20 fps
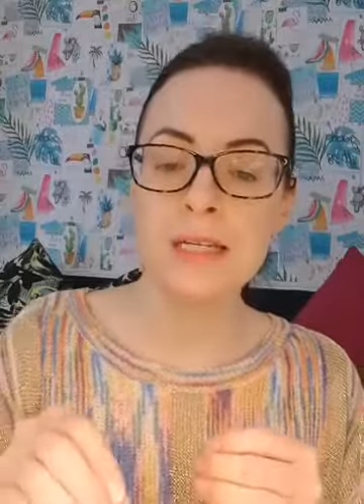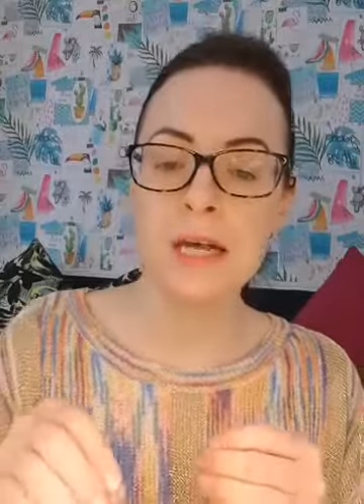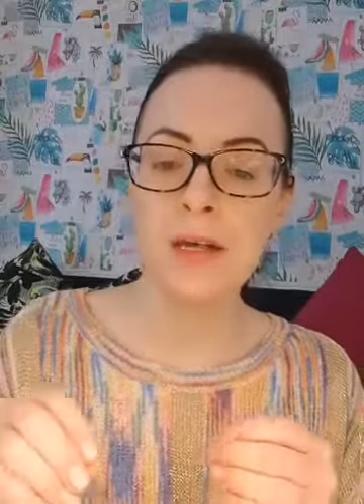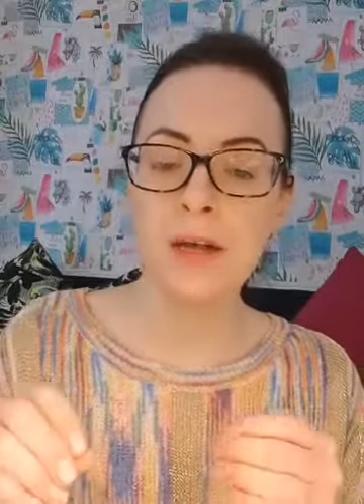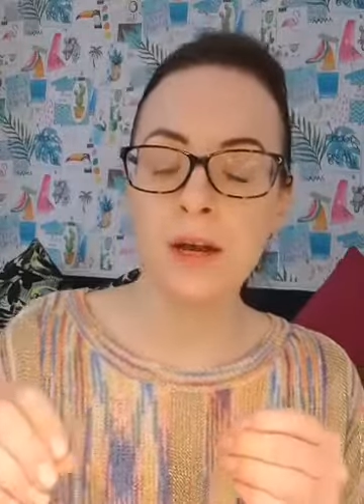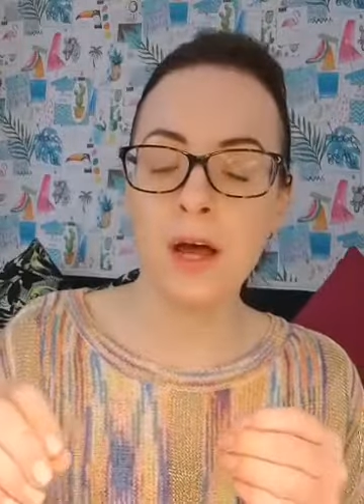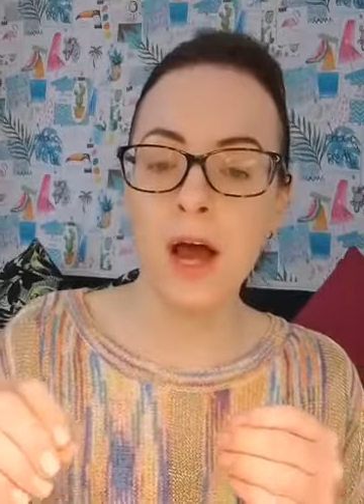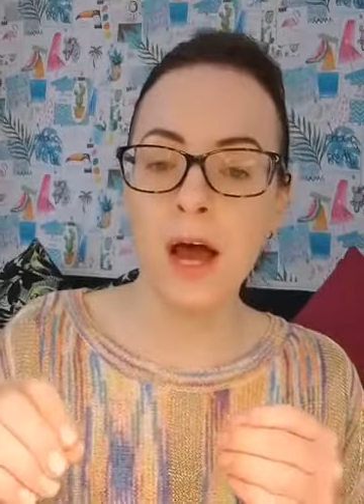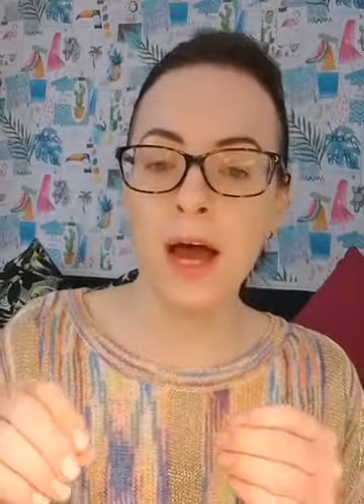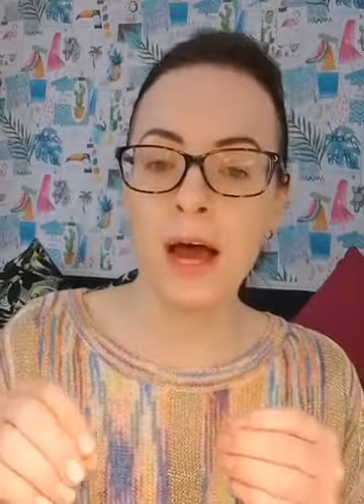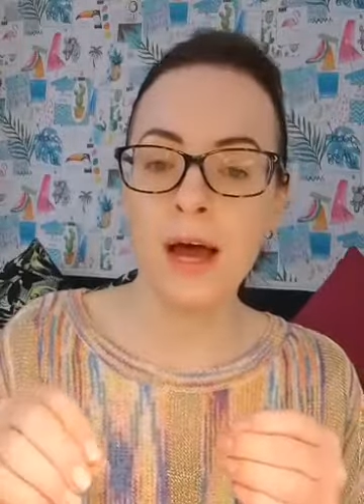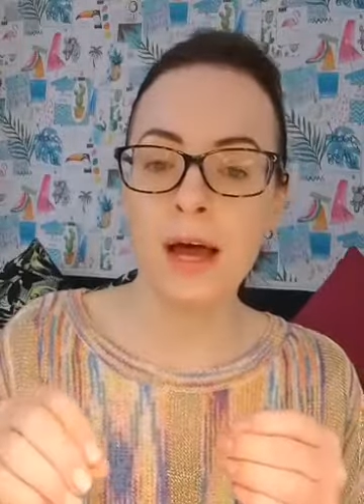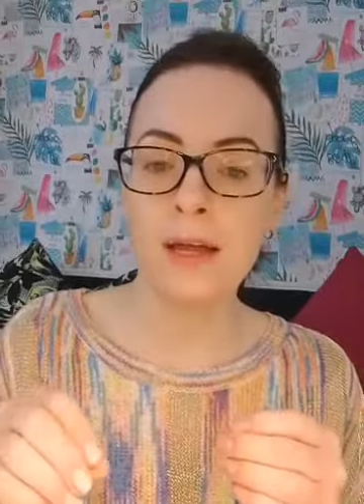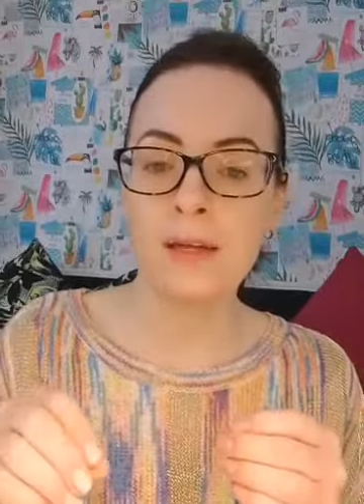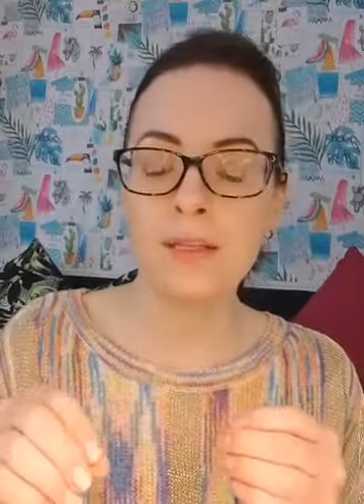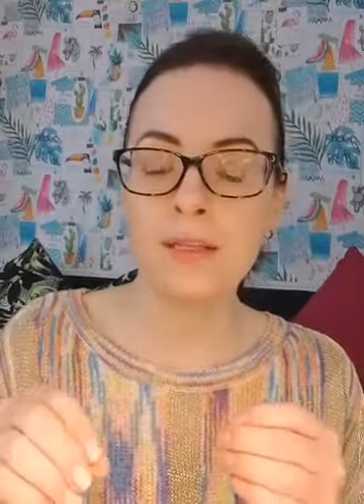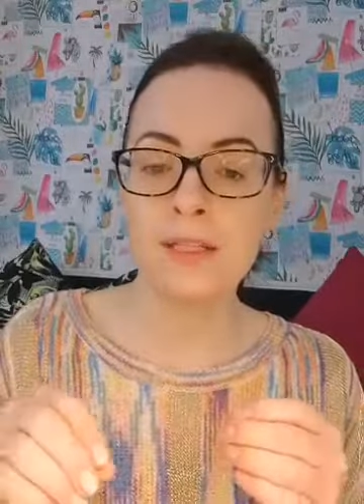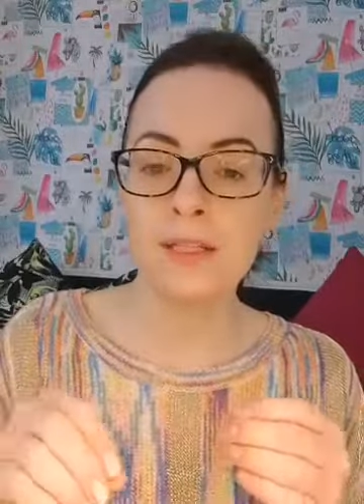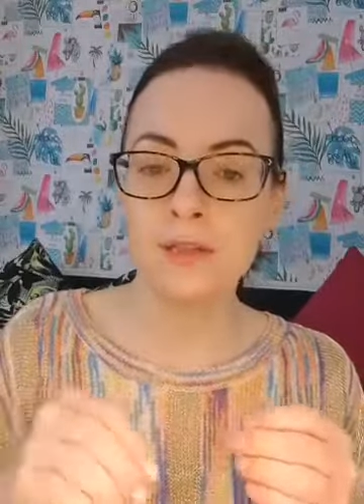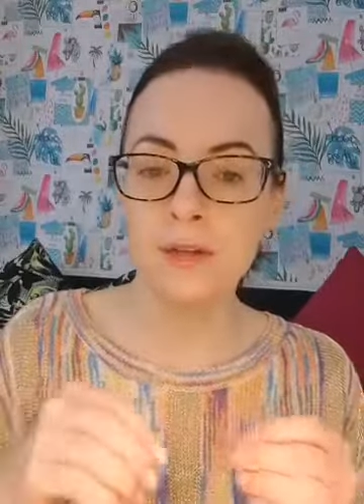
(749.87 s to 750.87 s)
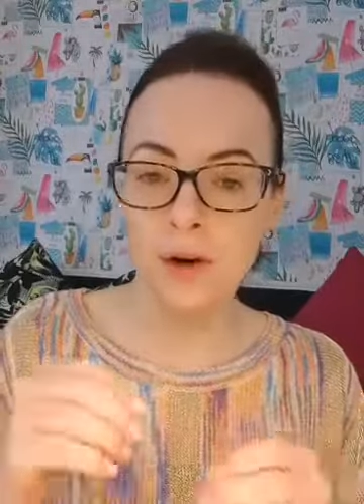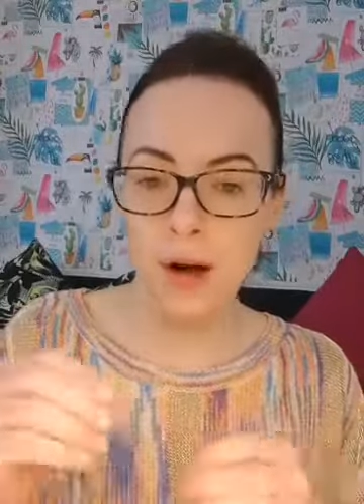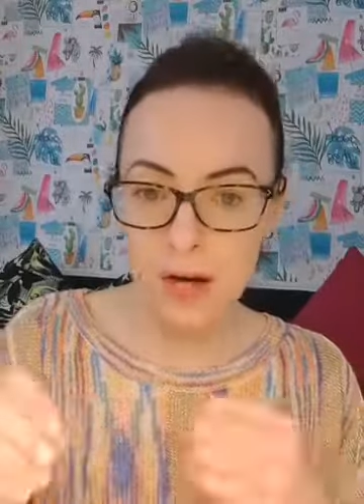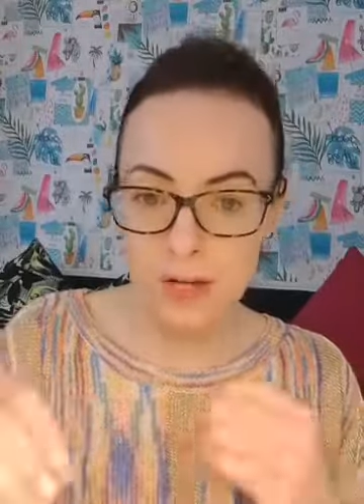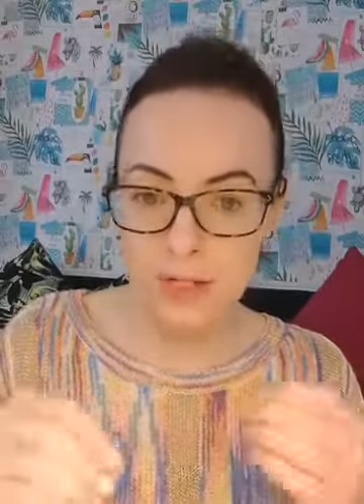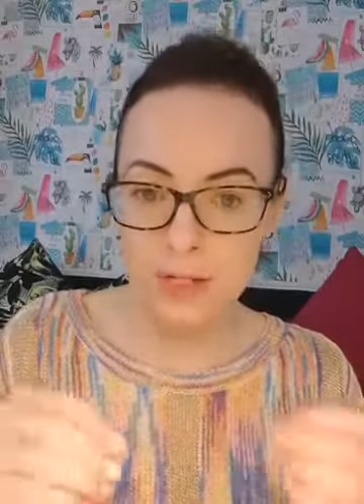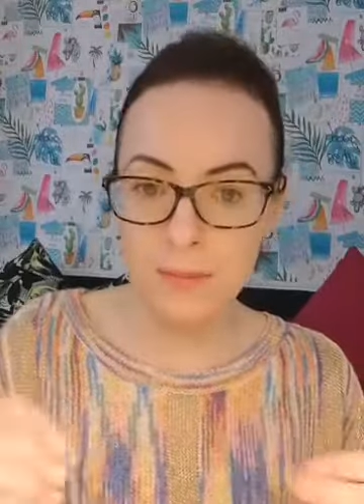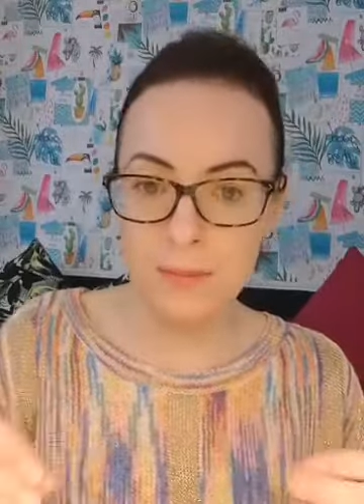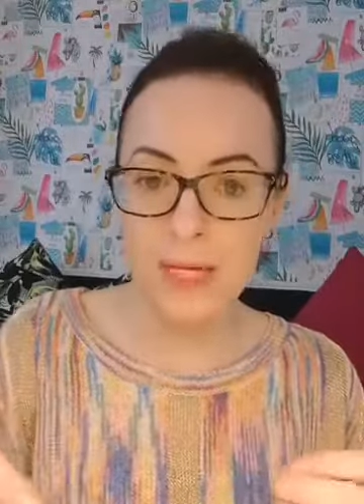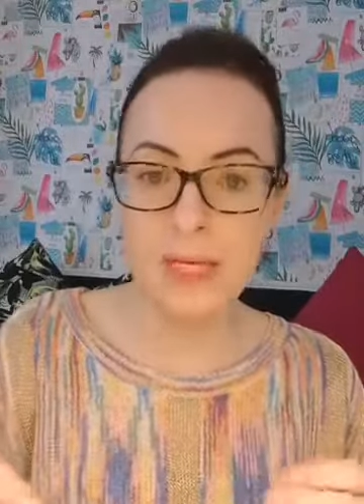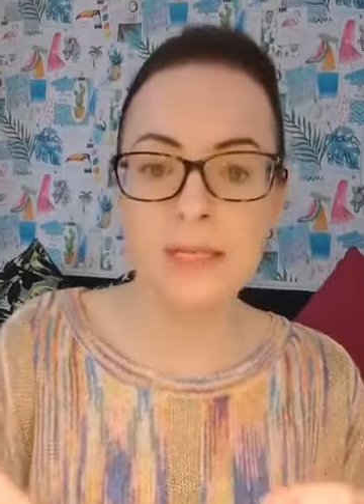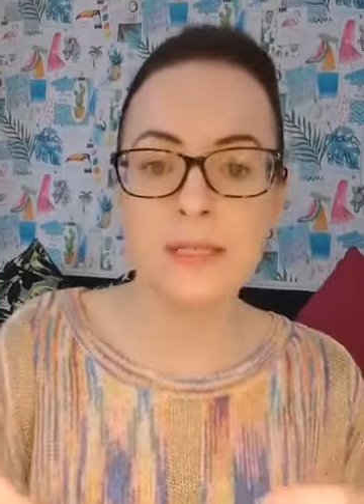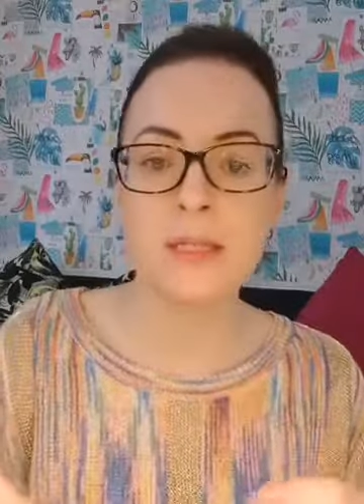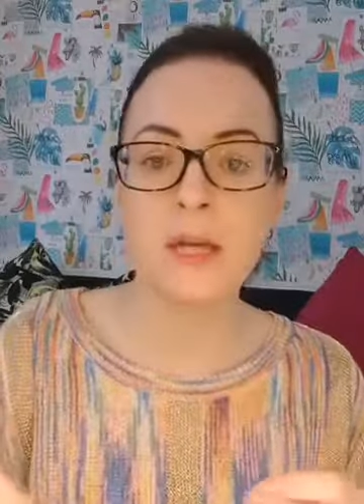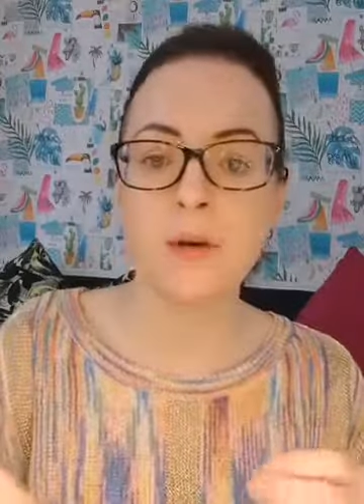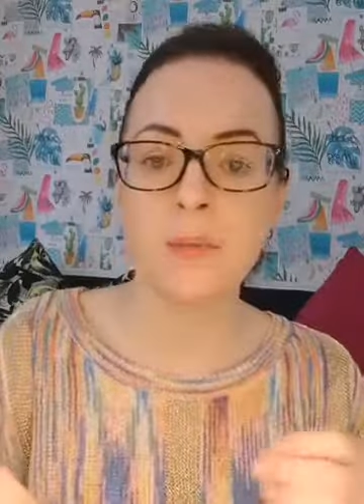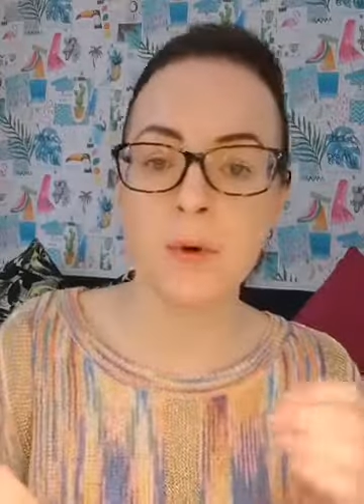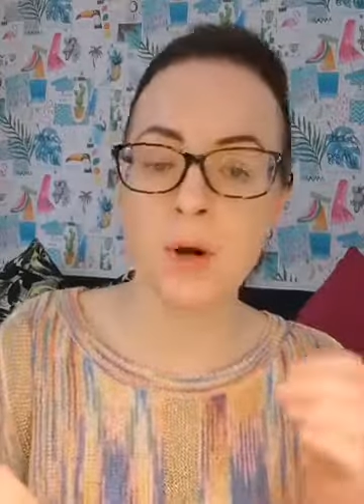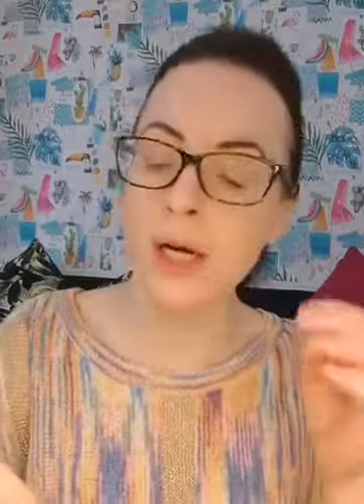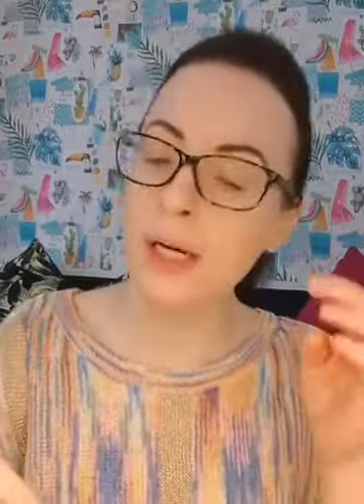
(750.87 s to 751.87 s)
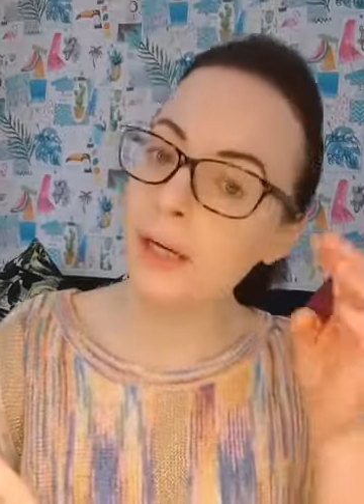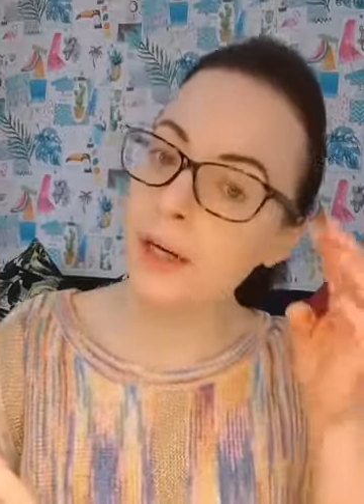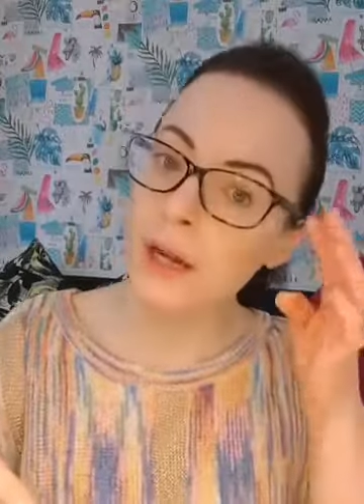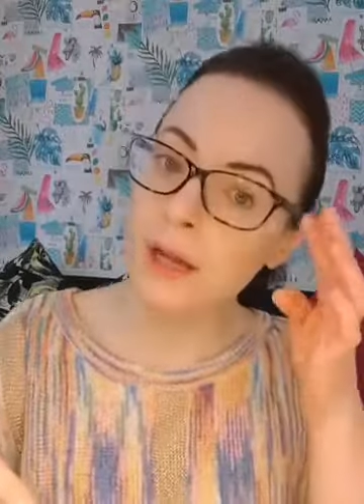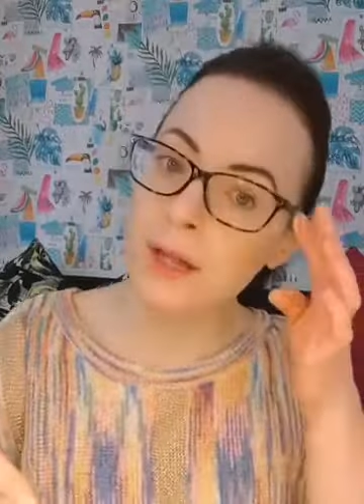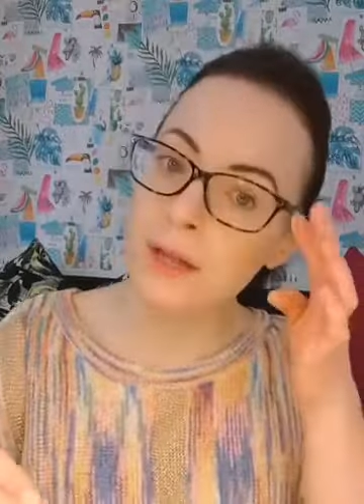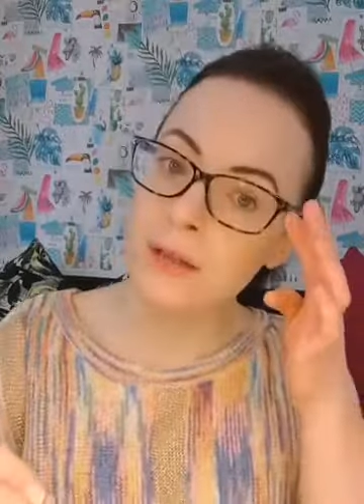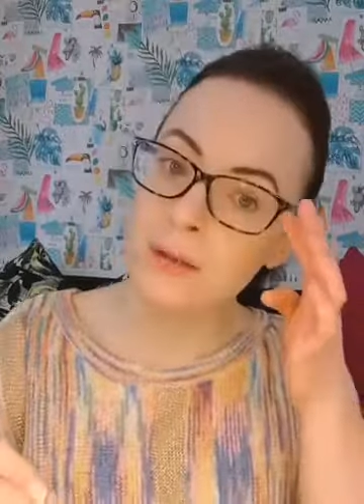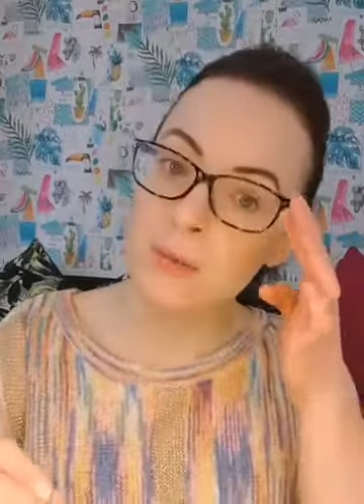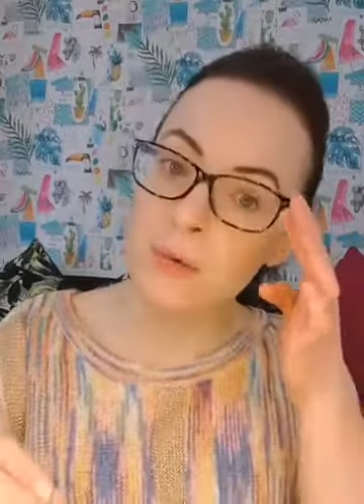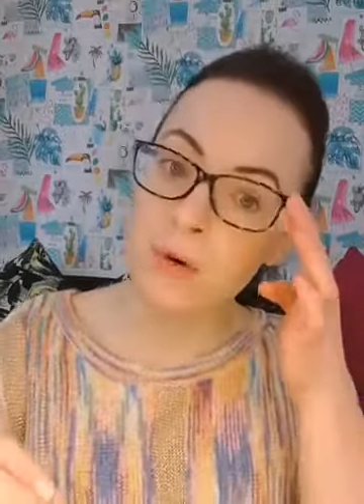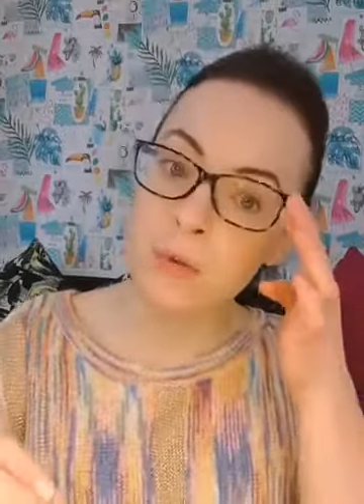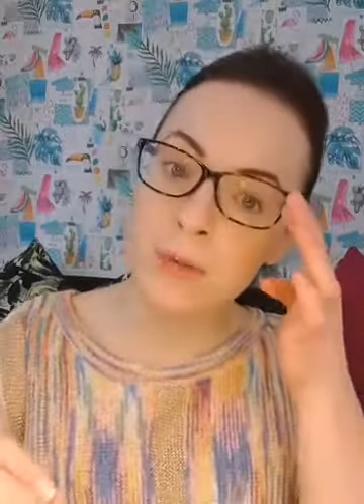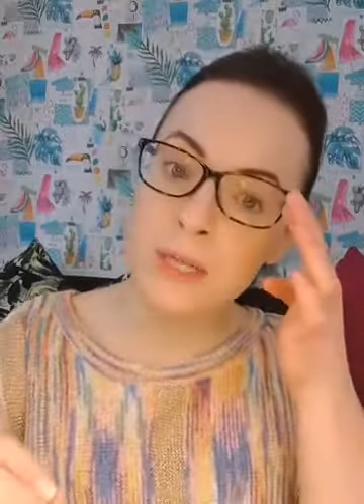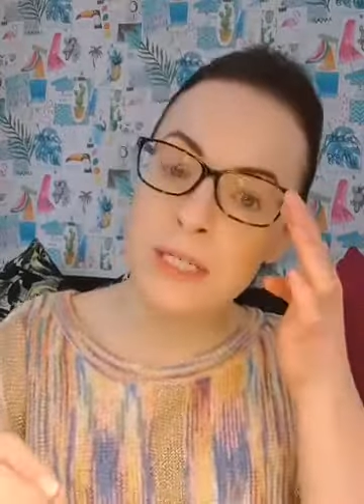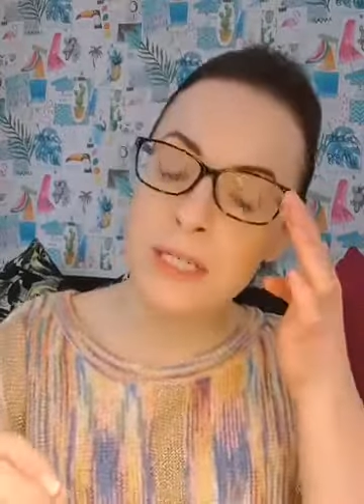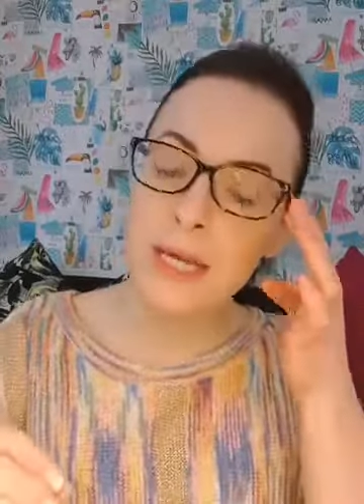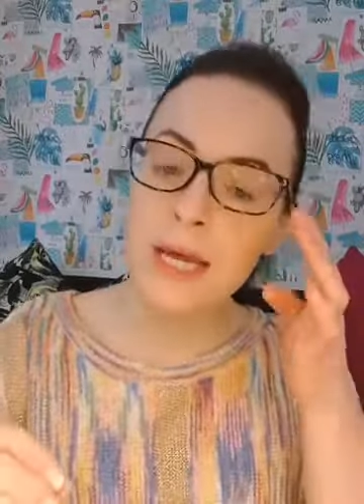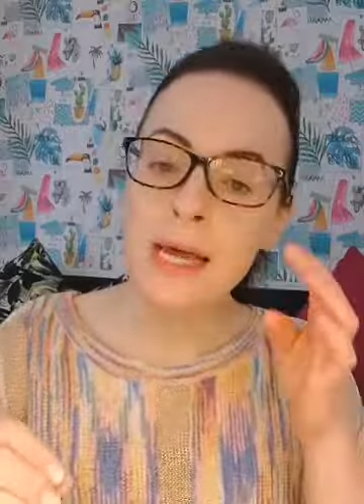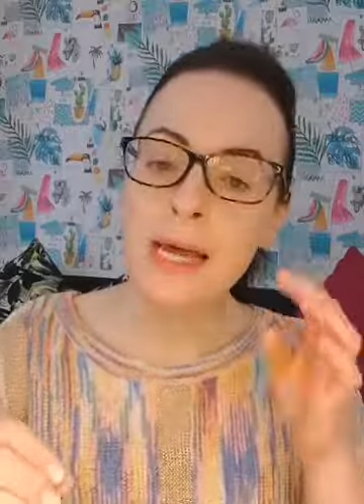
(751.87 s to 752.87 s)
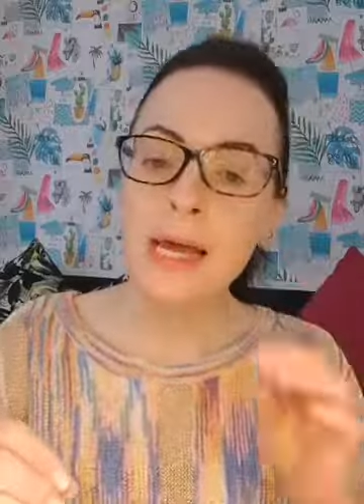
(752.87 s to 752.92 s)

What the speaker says: and there are some things that I'm working on at the moment.